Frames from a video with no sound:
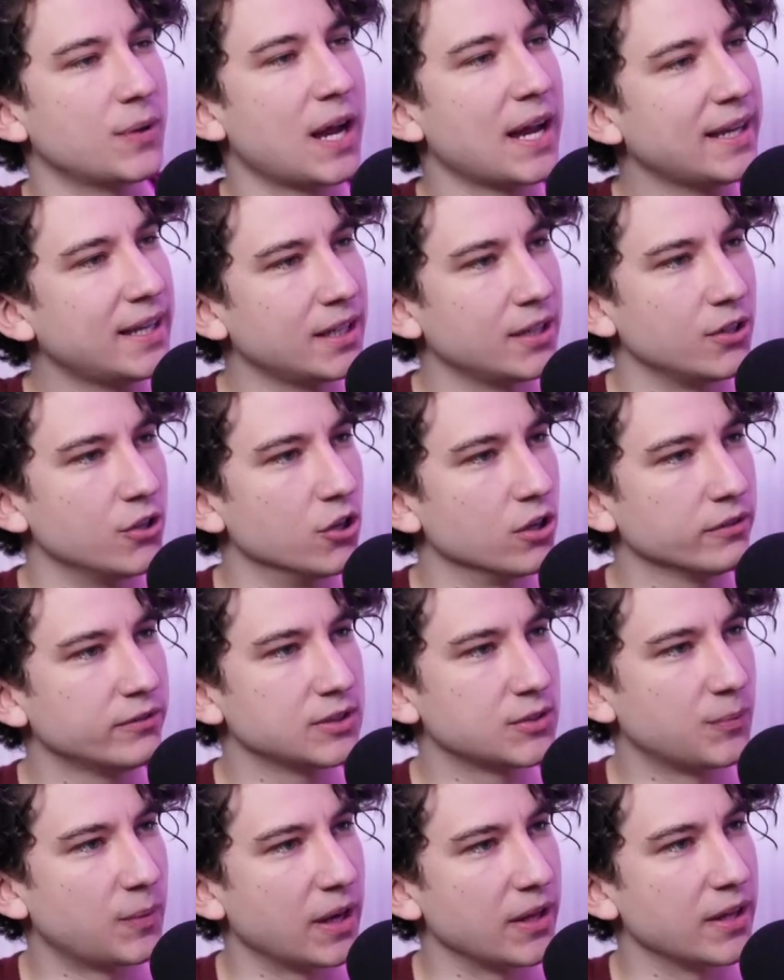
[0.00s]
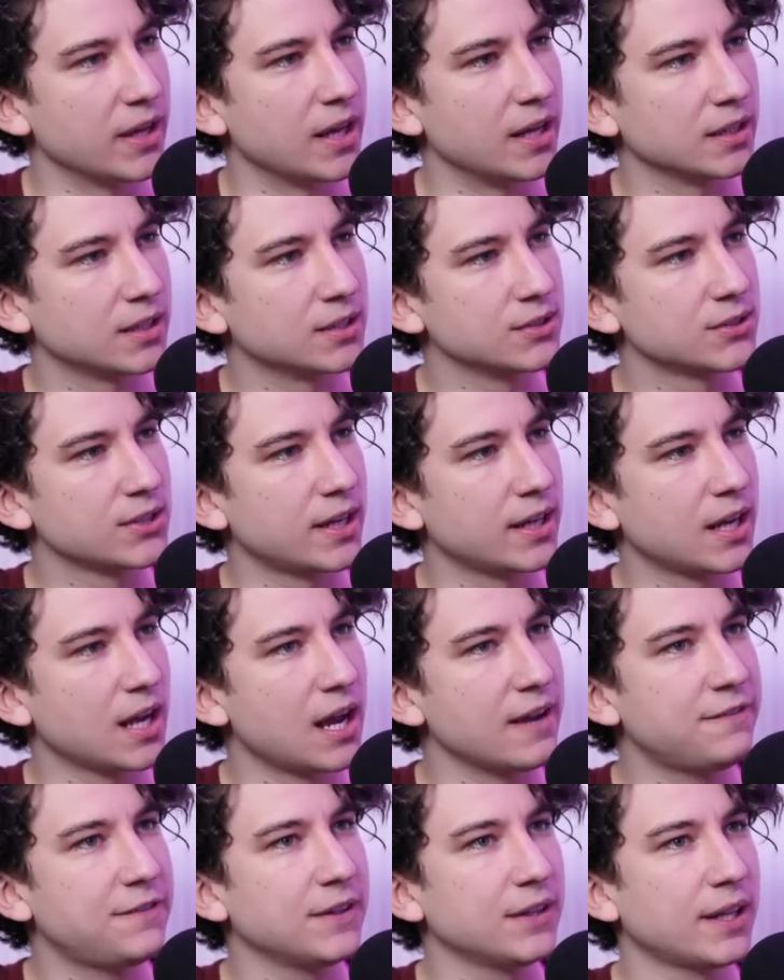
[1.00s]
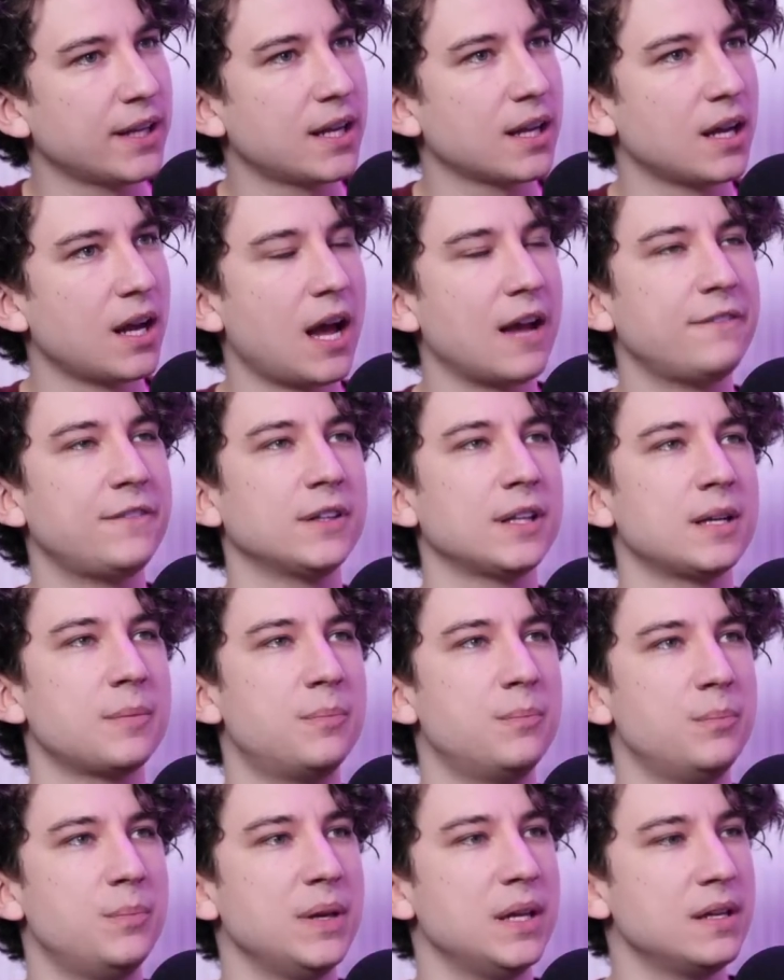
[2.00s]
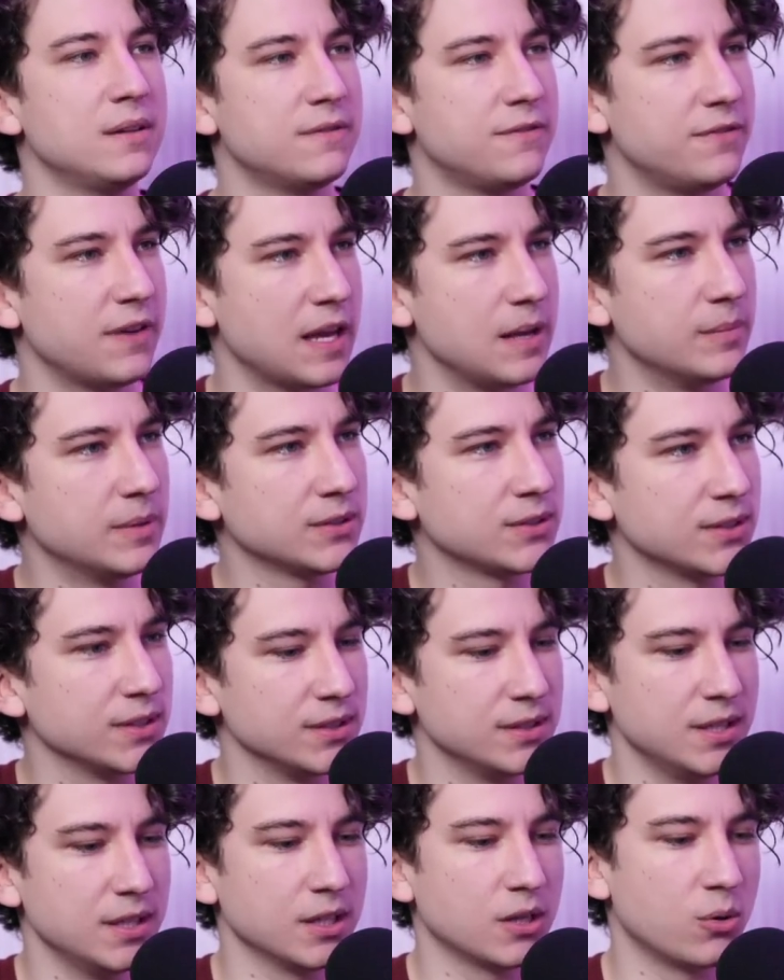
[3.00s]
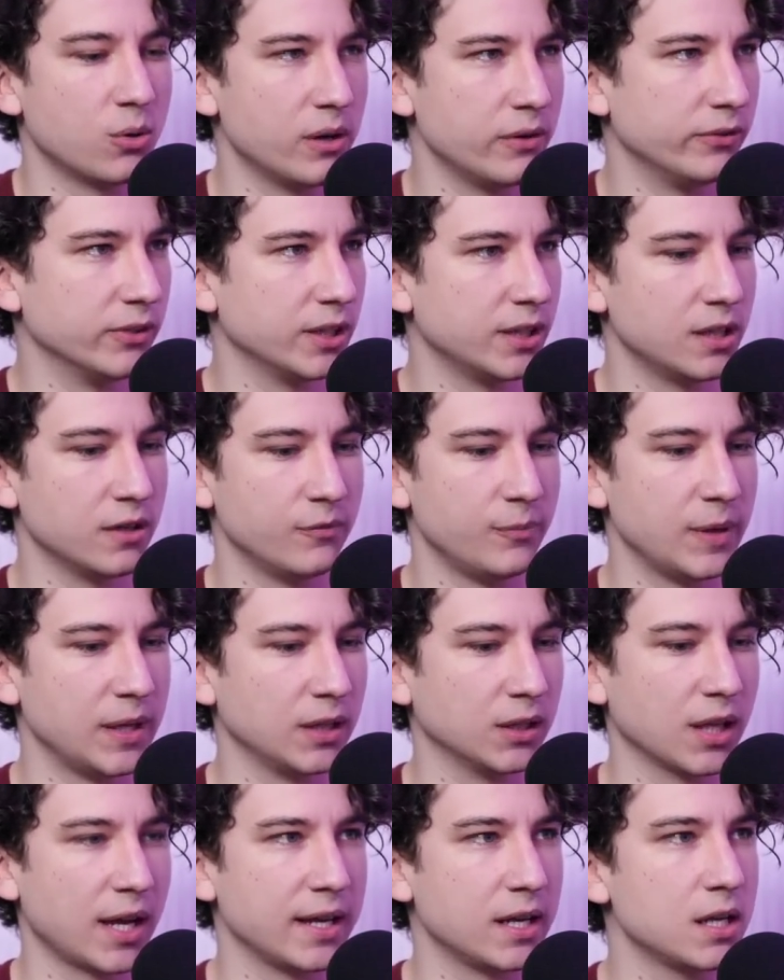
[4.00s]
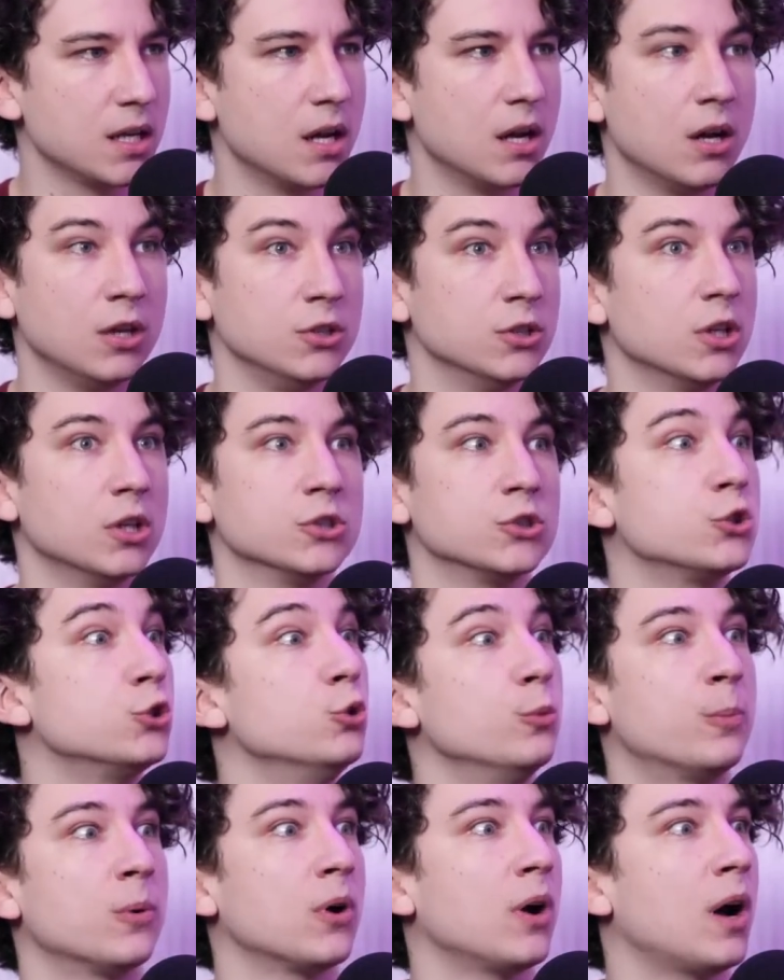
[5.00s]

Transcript: I get nervous by that because like I feel like being famous is the equivalent of being like a super